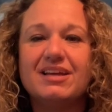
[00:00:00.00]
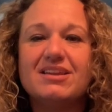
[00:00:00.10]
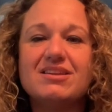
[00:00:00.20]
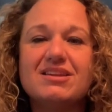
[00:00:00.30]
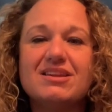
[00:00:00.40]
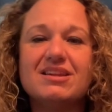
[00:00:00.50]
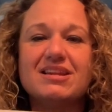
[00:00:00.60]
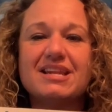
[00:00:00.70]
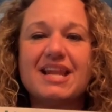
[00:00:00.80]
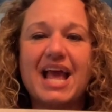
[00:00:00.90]

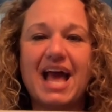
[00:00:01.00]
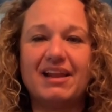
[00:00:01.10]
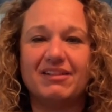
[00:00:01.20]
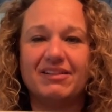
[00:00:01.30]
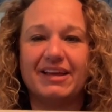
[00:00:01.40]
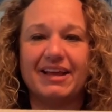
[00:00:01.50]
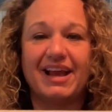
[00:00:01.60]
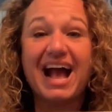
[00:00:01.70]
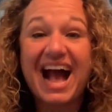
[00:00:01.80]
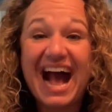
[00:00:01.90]

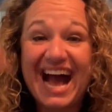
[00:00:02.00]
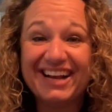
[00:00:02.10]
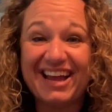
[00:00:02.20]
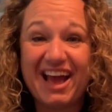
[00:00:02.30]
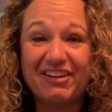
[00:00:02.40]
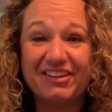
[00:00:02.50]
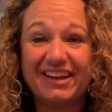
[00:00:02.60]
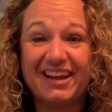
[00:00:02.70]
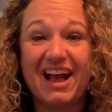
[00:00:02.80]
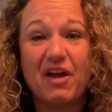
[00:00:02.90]
Natalie. Hi,
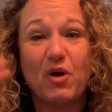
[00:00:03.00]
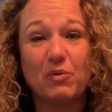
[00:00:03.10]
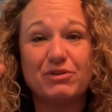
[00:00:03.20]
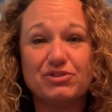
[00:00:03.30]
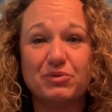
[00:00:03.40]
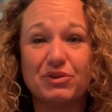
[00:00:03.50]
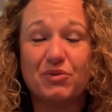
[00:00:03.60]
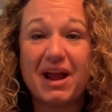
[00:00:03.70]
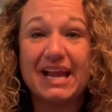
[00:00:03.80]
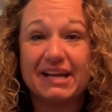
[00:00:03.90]
Natalie. I hope you're doing
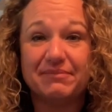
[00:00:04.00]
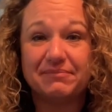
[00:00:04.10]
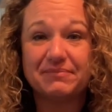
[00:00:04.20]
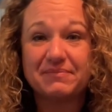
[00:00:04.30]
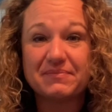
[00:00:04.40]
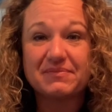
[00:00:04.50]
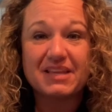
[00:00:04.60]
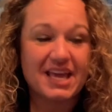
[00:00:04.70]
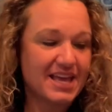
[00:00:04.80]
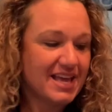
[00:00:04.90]
great.
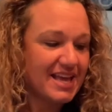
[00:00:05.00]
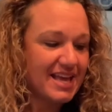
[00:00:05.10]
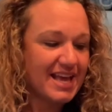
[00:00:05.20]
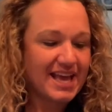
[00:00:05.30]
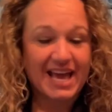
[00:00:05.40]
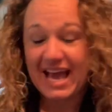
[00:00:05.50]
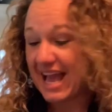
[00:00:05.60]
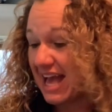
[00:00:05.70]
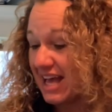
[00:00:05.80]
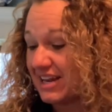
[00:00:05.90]

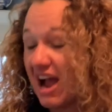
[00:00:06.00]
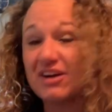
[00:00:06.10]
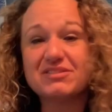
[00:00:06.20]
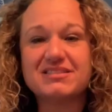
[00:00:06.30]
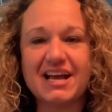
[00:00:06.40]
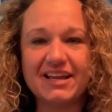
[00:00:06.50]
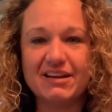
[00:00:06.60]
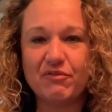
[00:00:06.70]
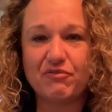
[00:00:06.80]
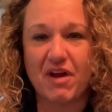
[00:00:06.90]
And our
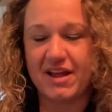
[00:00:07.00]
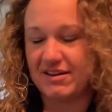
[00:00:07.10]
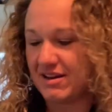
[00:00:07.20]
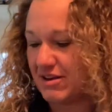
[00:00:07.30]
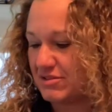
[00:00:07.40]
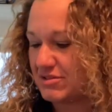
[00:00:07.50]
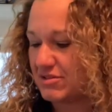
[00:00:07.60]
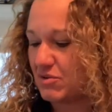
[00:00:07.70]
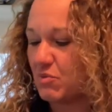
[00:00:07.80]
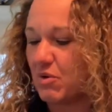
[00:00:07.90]
second friend in our
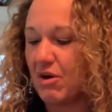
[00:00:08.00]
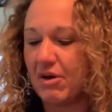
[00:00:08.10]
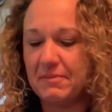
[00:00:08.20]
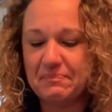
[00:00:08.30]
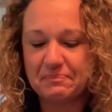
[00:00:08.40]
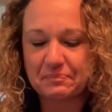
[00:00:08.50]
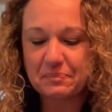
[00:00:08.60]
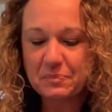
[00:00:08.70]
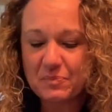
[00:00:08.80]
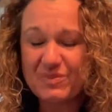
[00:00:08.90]
school
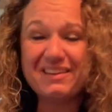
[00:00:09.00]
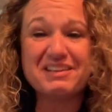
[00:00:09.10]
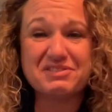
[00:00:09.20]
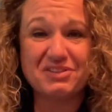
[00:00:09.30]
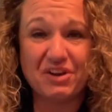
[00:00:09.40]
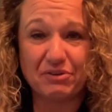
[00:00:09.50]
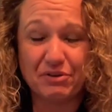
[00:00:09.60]
is another